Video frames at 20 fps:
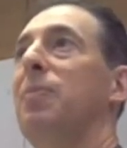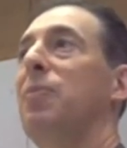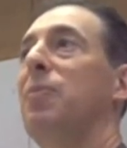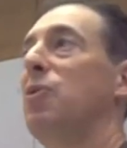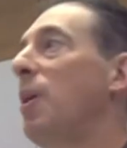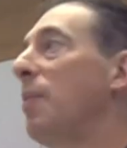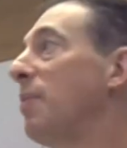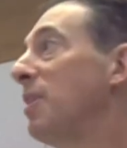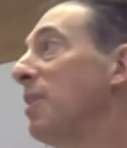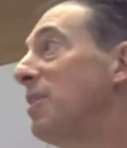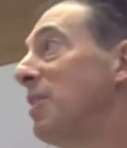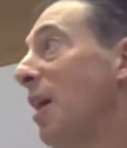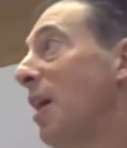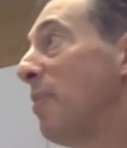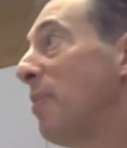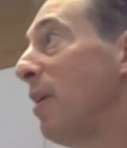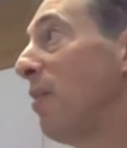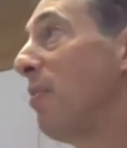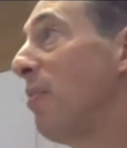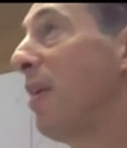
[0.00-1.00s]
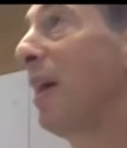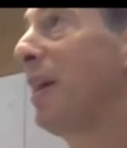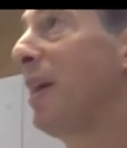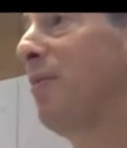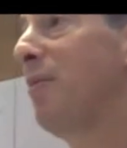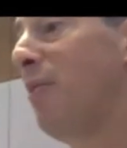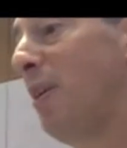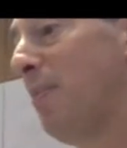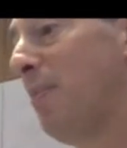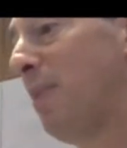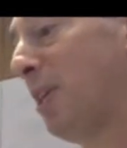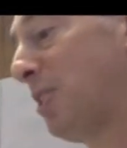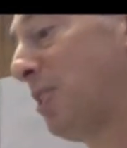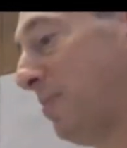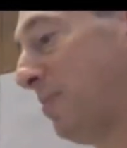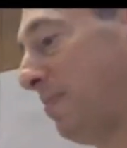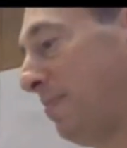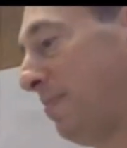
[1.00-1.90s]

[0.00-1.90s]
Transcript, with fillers: So I'm going to stop there. Thank you very much.